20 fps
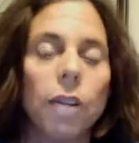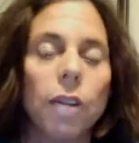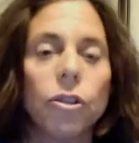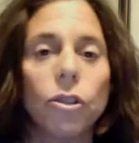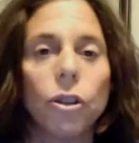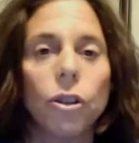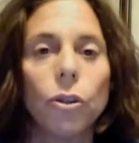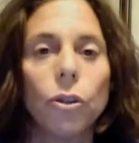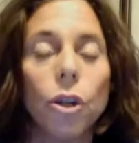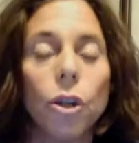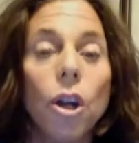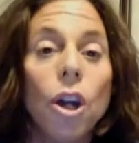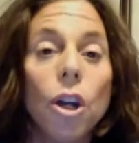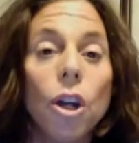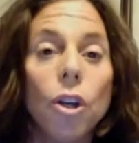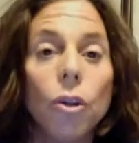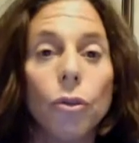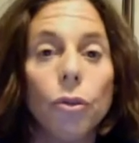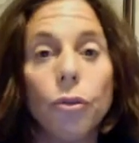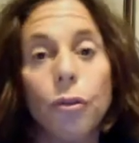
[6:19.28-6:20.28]
until
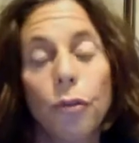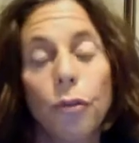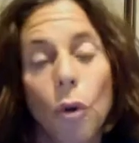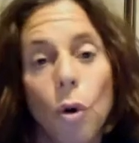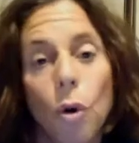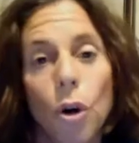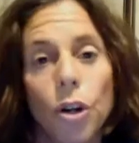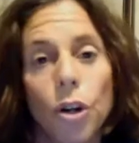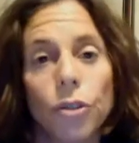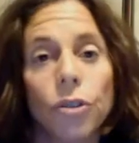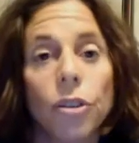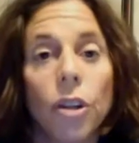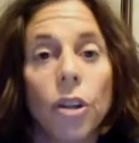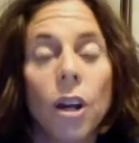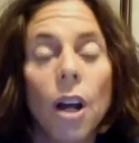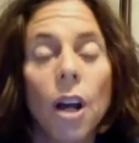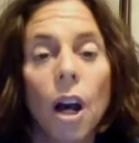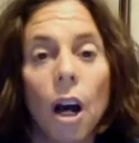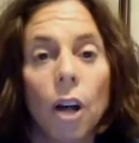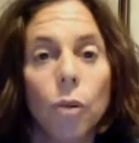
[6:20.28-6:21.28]
you're forced
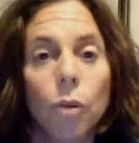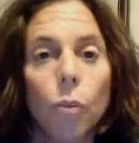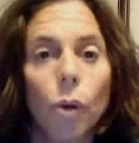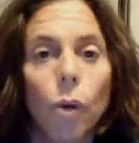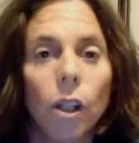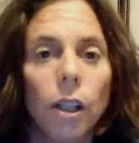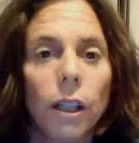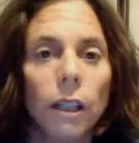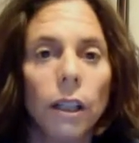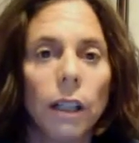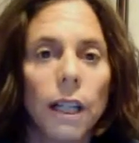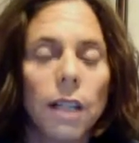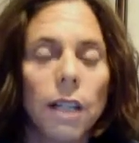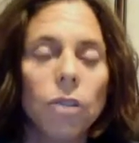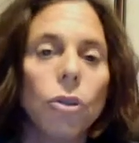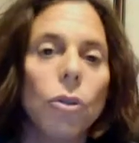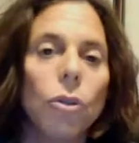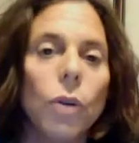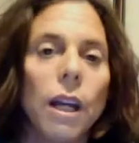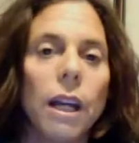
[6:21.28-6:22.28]
unwillingly
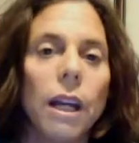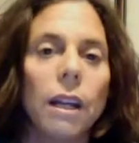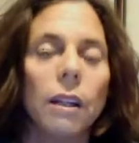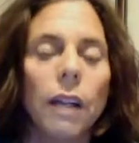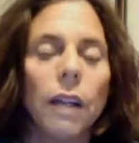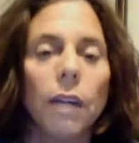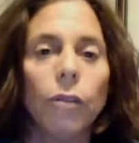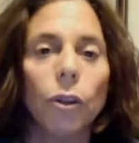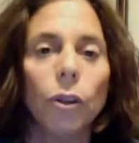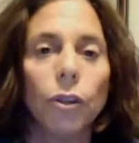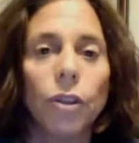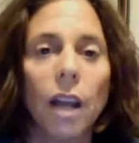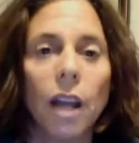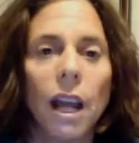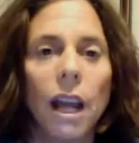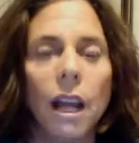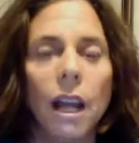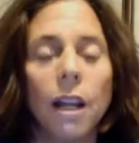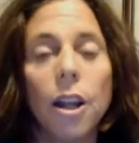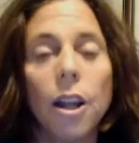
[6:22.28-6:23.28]
to hit level
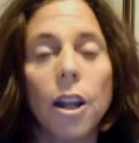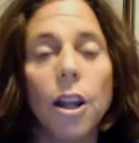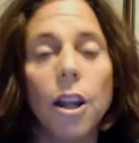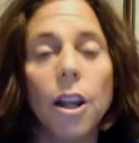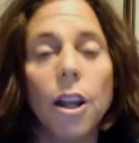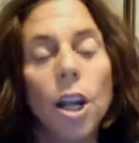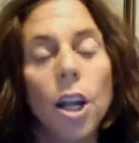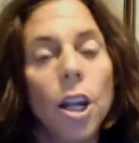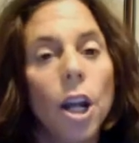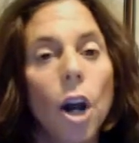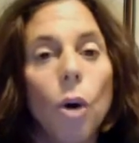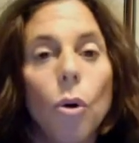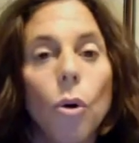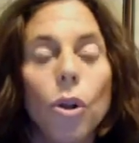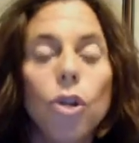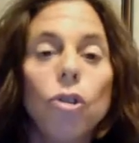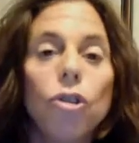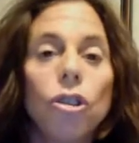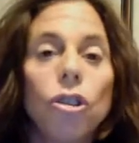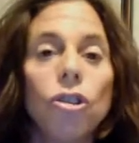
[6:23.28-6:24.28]
10.
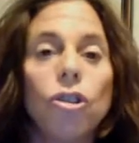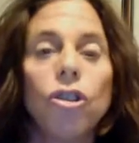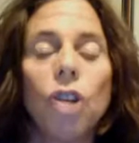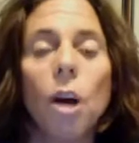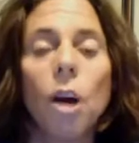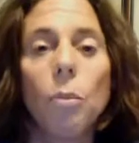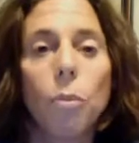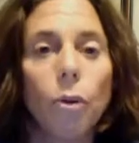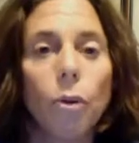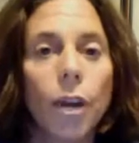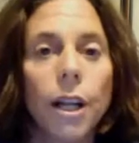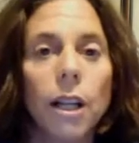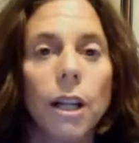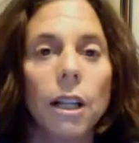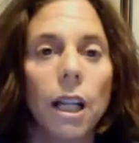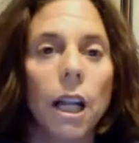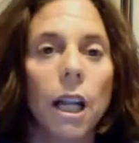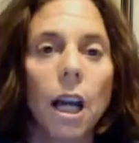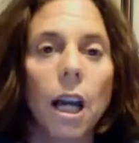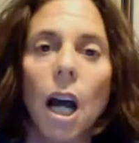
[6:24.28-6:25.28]
You just jump right in
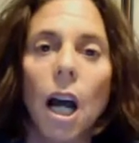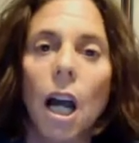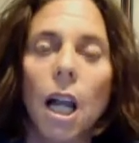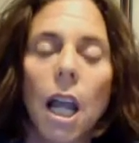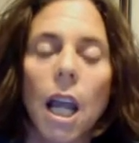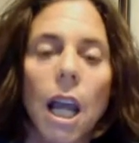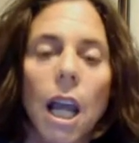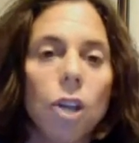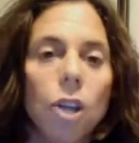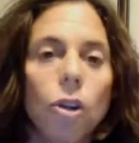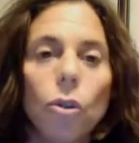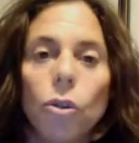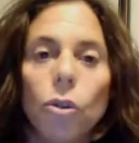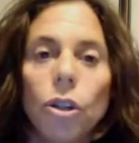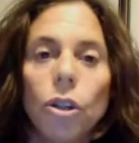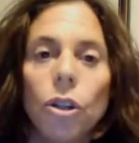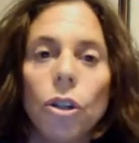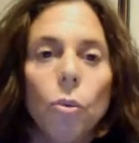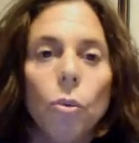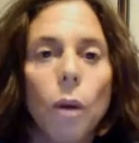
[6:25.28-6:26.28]
the gun and
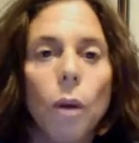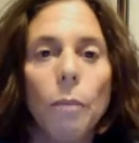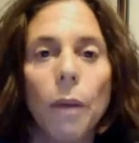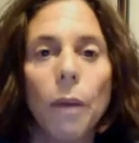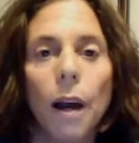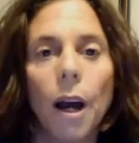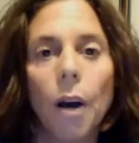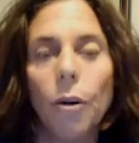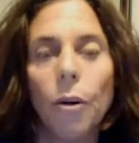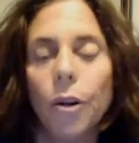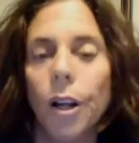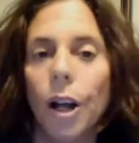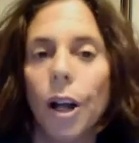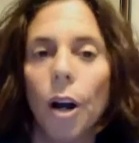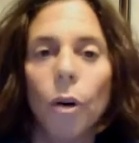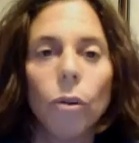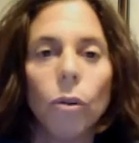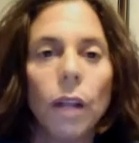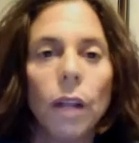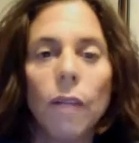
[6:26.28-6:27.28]
you'll whip out,
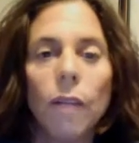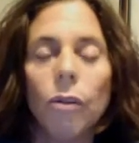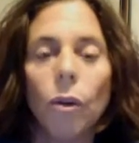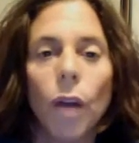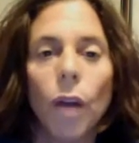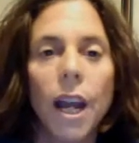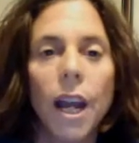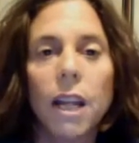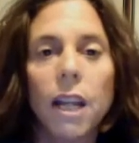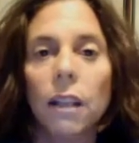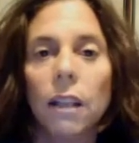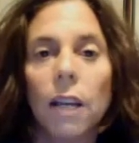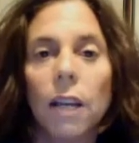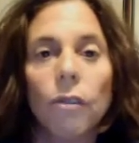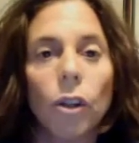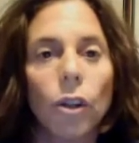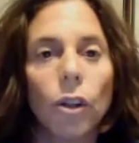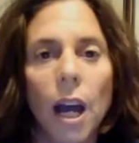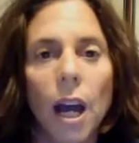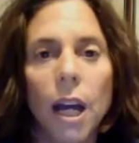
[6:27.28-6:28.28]
level 8,
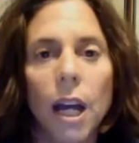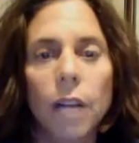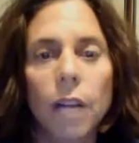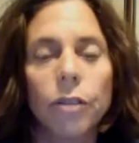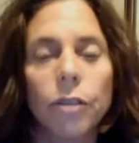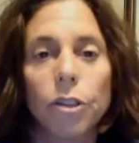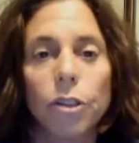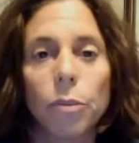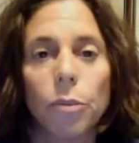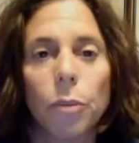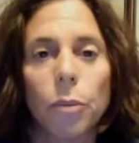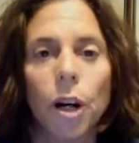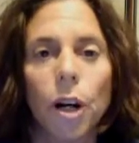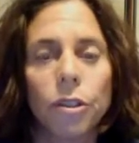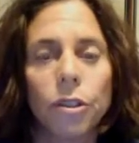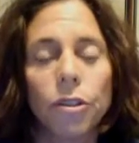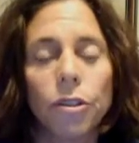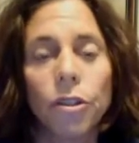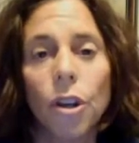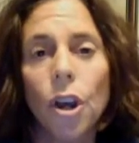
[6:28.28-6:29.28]
level 9
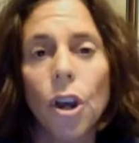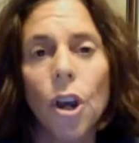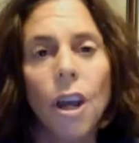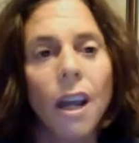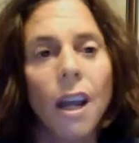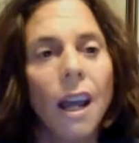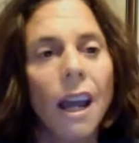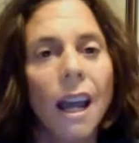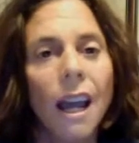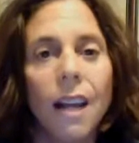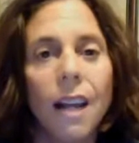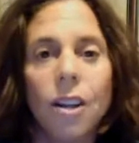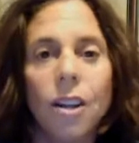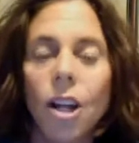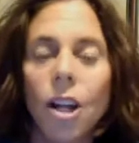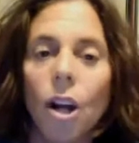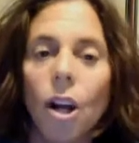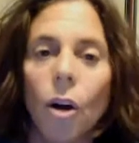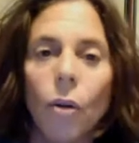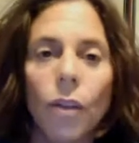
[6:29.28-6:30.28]
response. And,
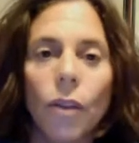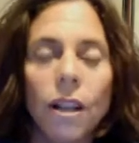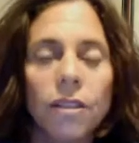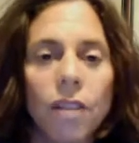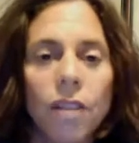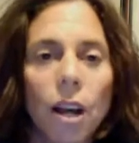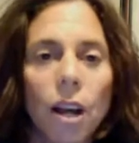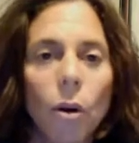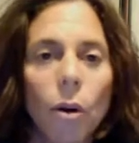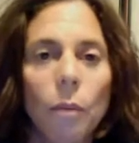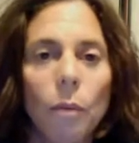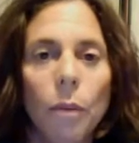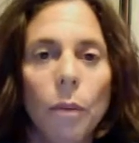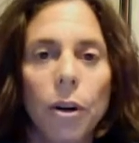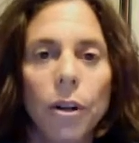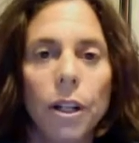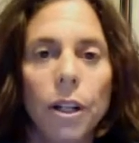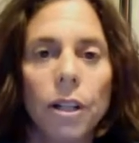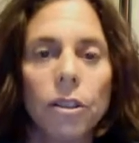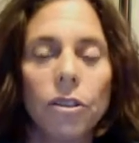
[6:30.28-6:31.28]
that's how
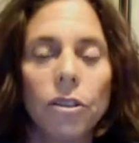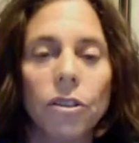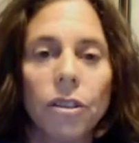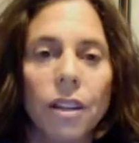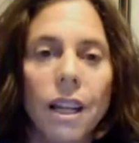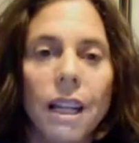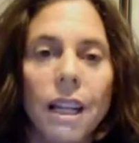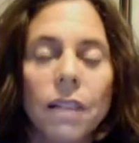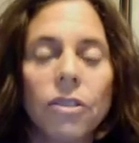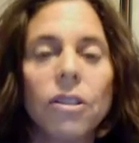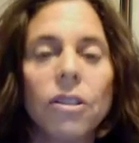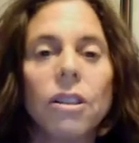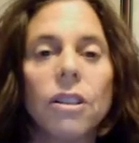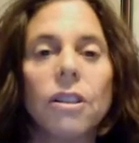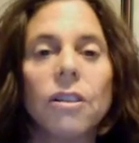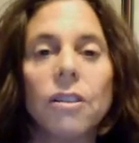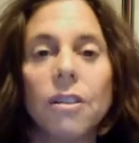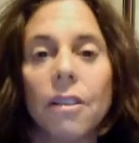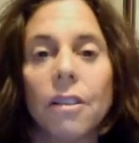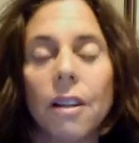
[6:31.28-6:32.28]
Americans,
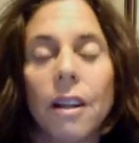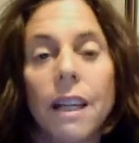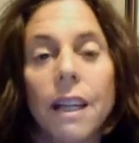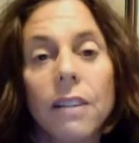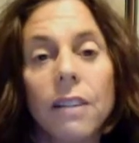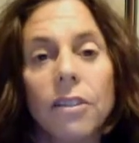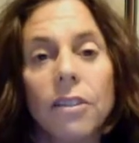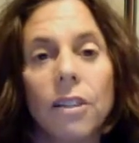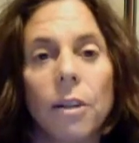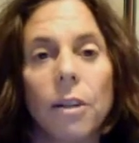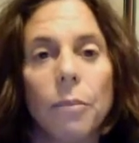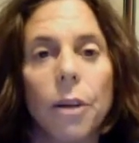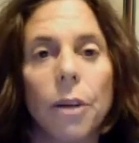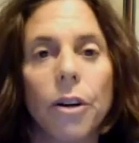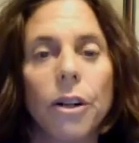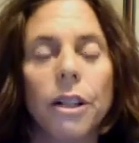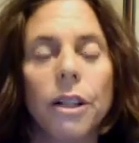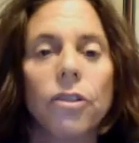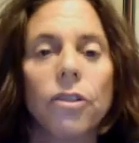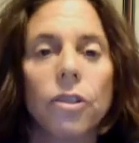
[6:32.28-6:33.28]
innocent
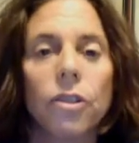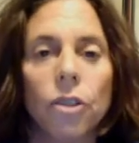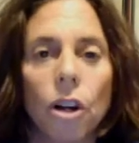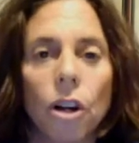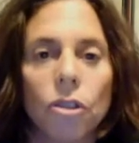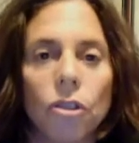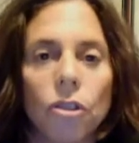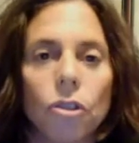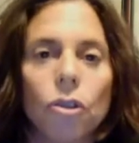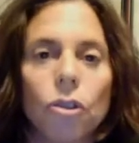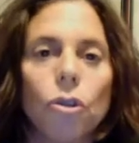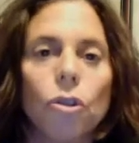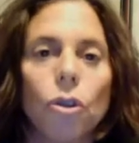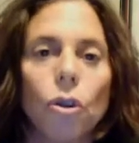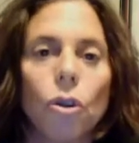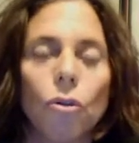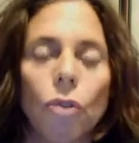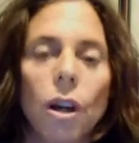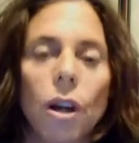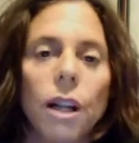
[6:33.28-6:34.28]
Americans, their
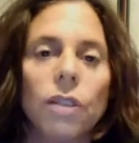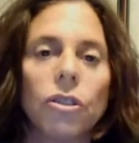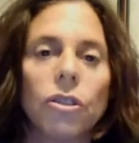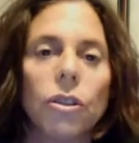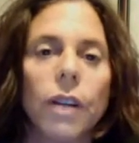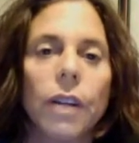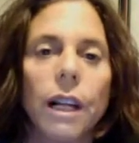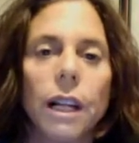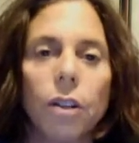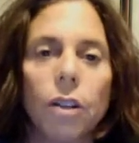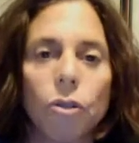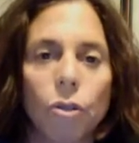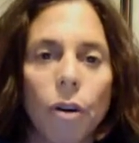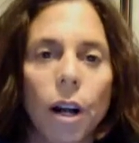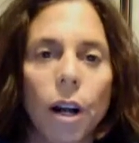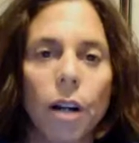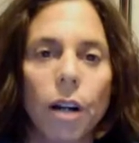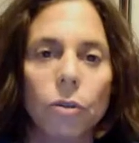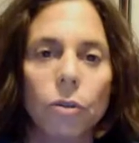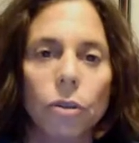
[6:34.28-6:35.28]
constitutional rights are getting
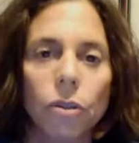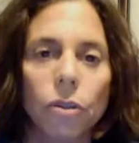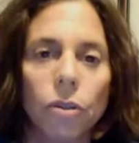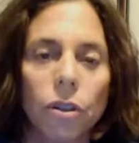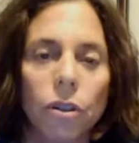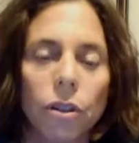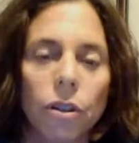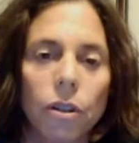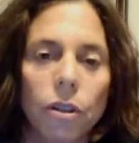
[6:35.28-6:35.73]
trounced.